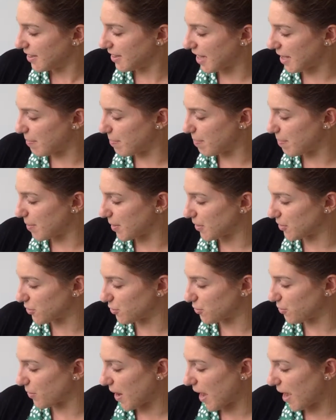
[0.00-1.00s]
They
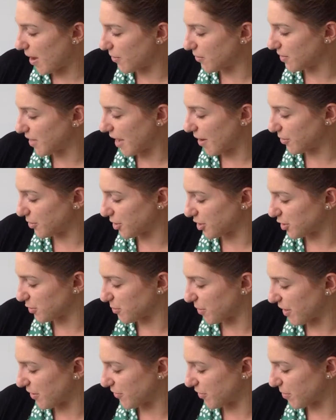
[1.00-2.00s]
built round houses
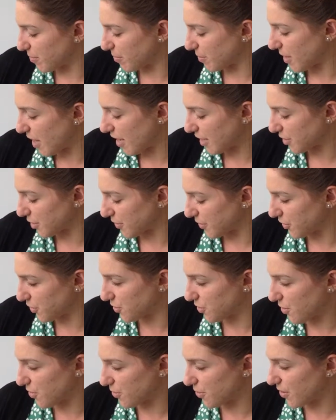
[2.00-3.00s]
made from blocks of
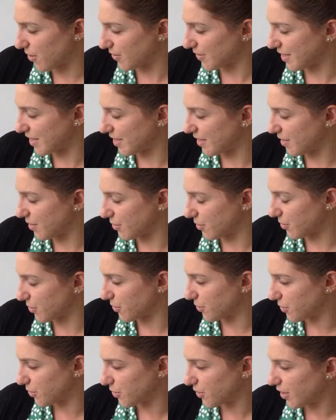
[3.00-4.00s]
snow called
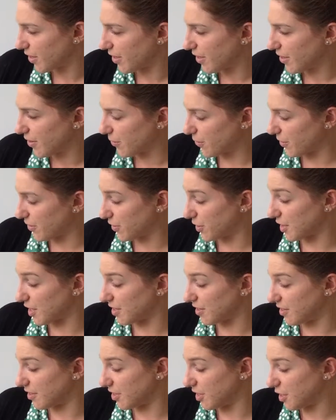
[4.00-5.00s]
igloos. We've
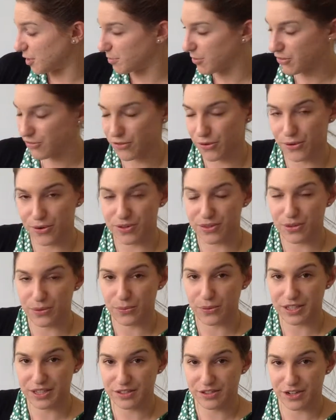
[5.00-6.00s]
seen these before in the
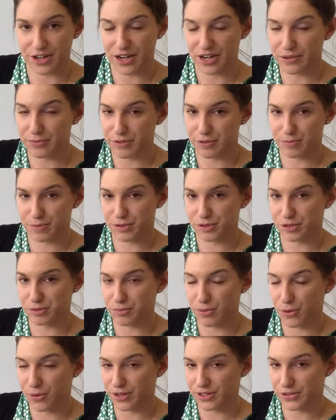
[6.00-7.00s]
winter with
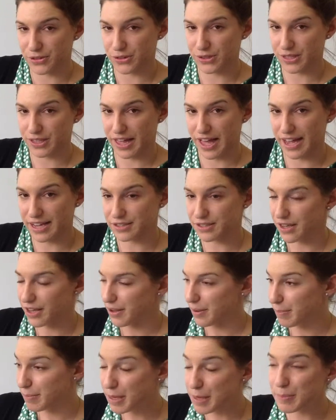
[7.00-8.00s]
Mr. Morris's class.
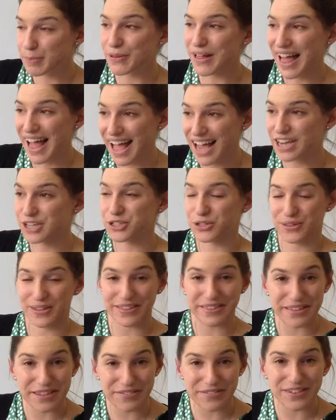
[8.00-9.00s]
People
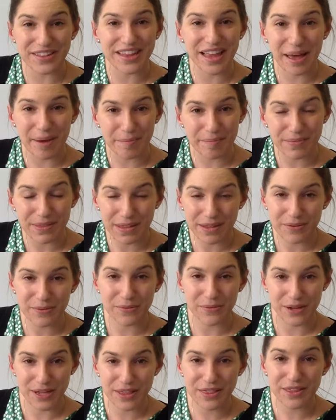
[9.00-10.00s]
actually live in them
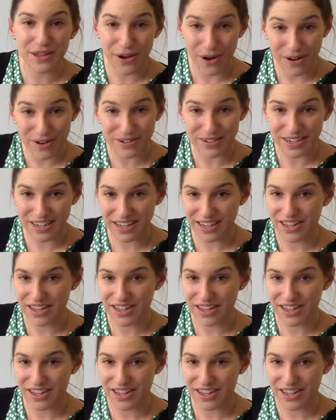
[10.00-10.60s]
in the Arctic.